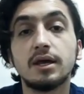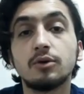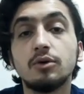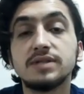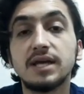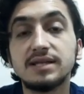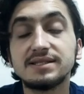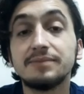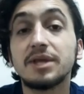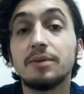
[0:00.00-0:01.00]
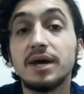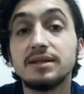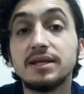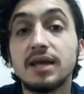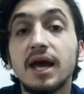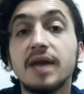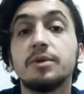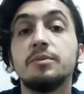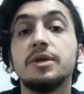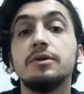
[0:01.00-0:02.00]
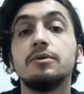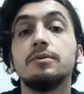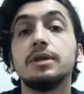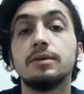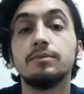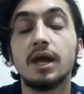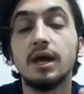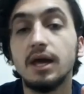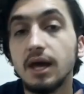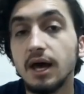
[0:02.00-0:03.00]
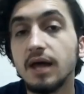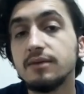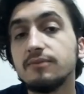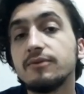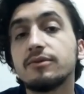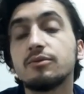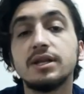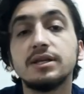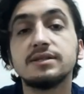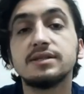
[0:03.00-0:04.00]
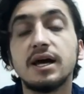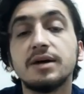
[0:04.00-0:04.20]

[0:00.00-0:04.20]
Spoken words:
cause asymptomatic hyperbilirubinemia. And the fifth one is